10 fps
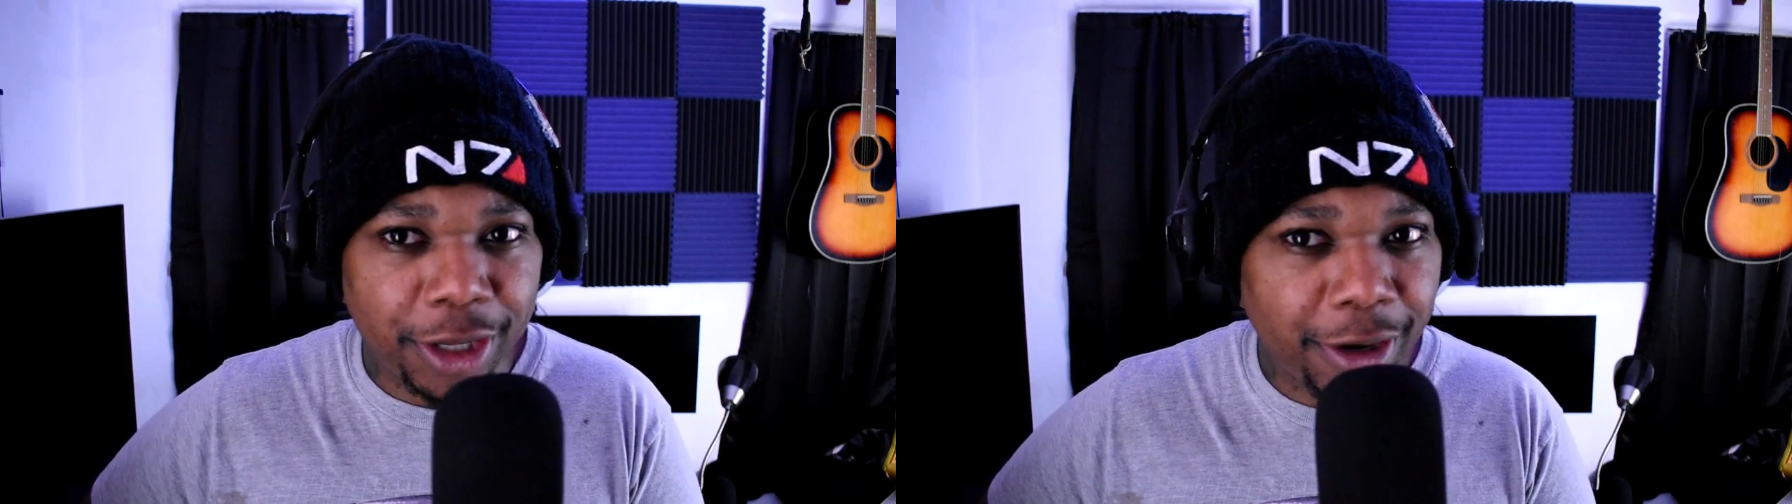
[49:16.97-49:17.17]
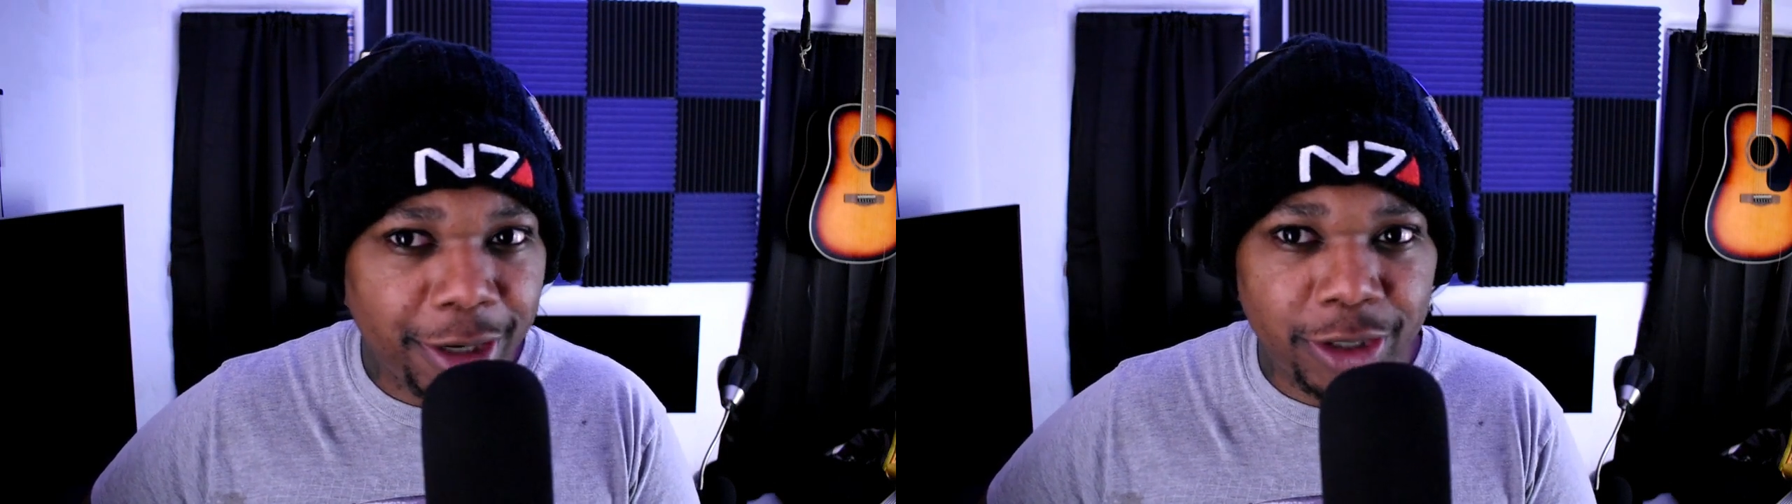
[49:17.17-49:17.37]
and
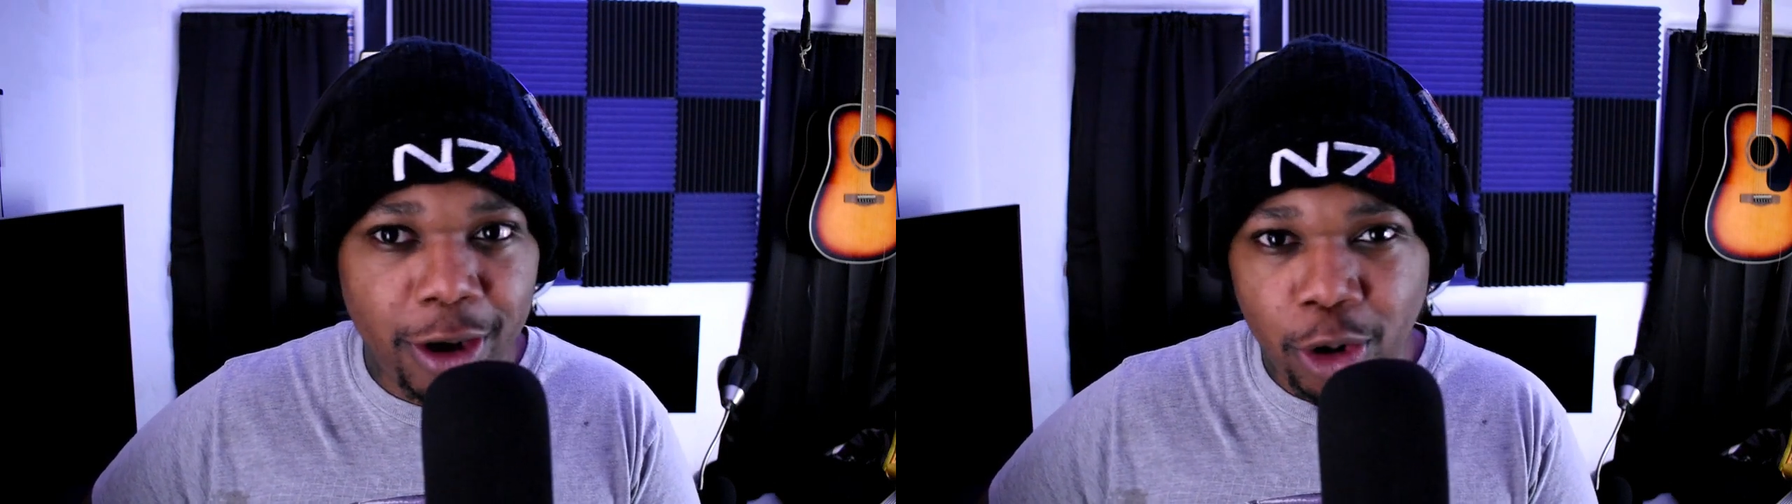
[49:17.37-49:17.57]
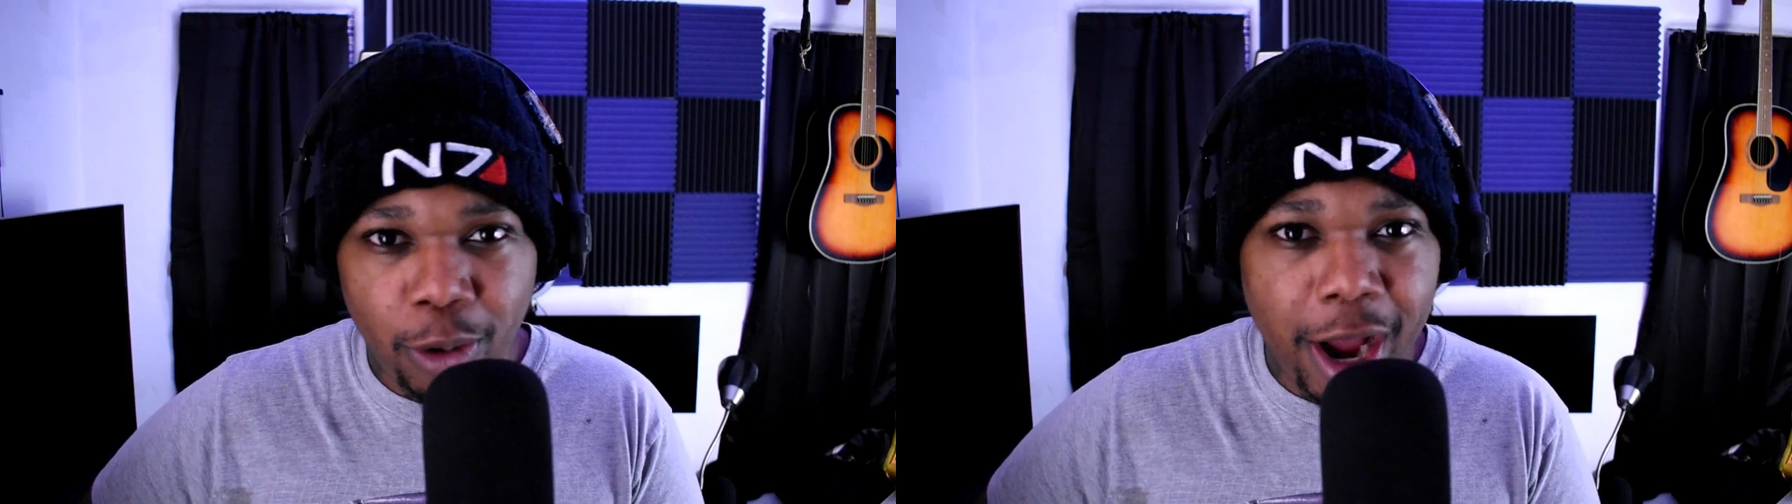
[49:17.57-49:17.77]
they're gonna
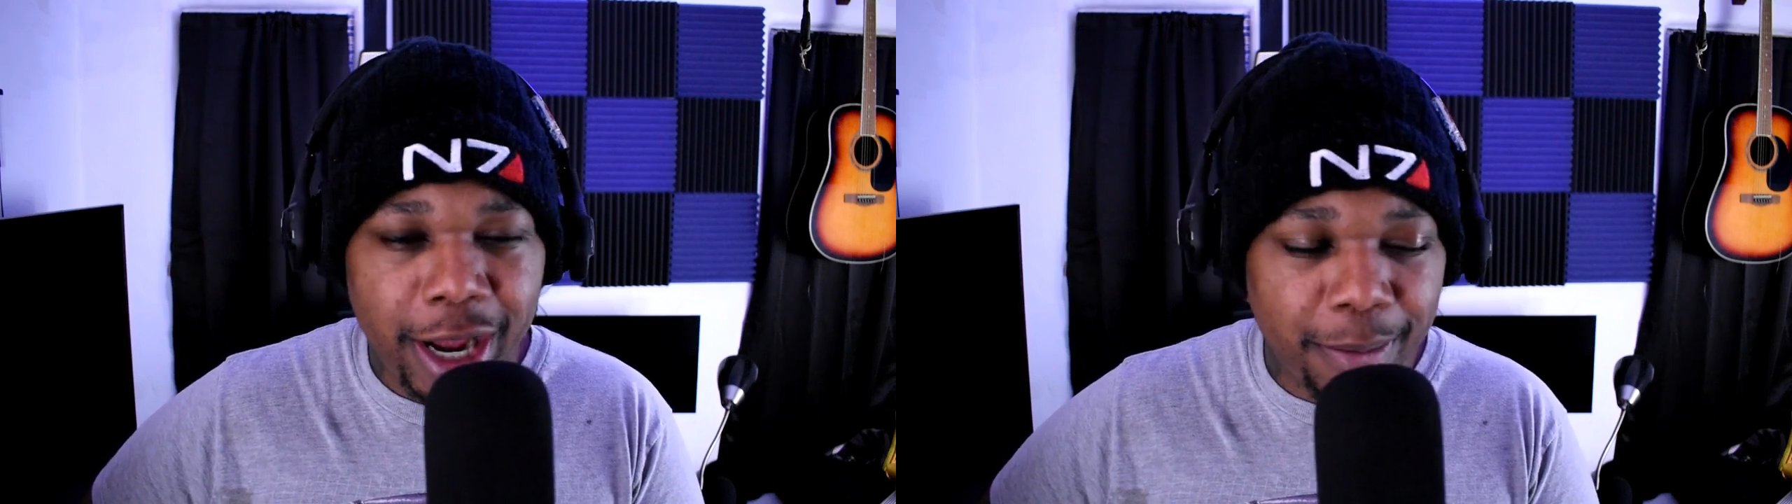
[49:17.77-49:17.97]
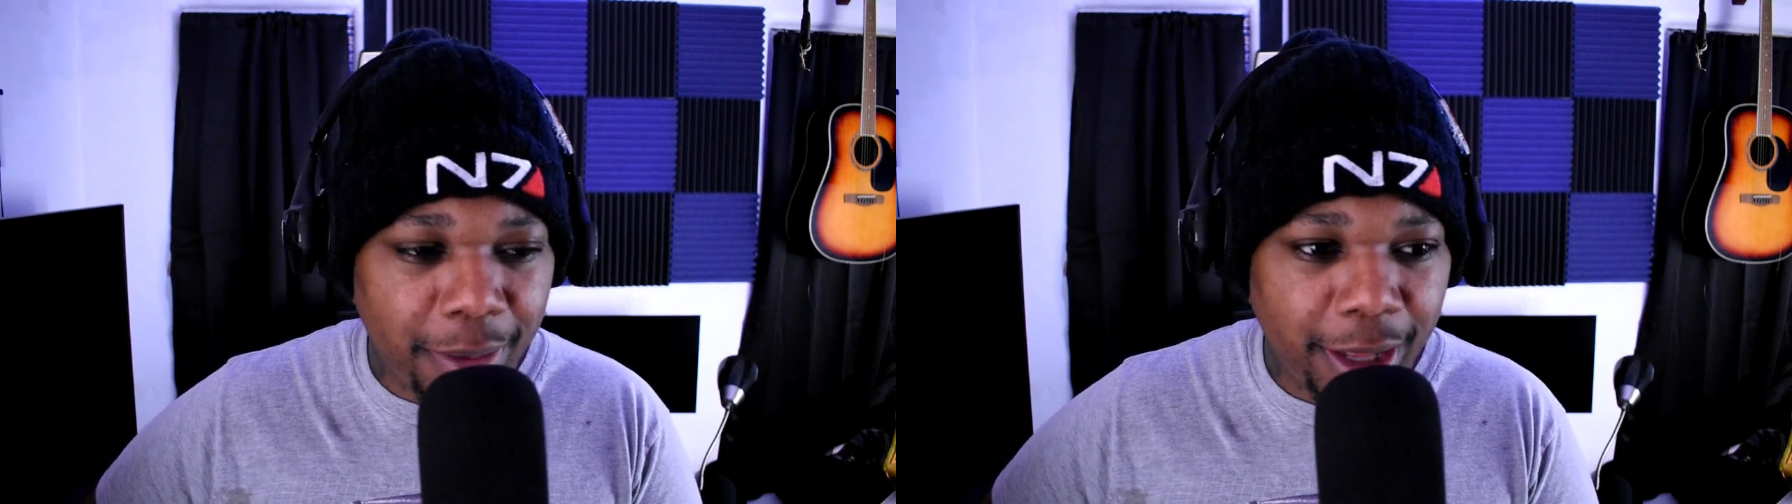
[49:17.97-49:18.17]
start
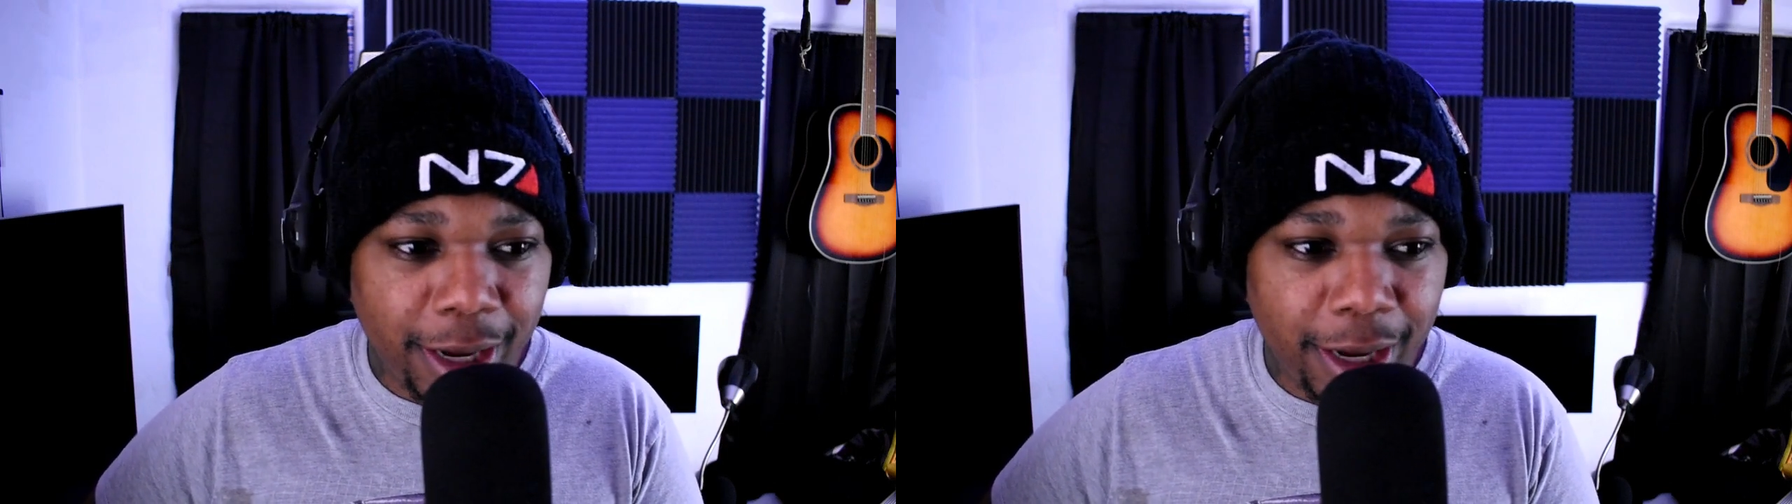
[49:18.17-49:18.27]
crying and being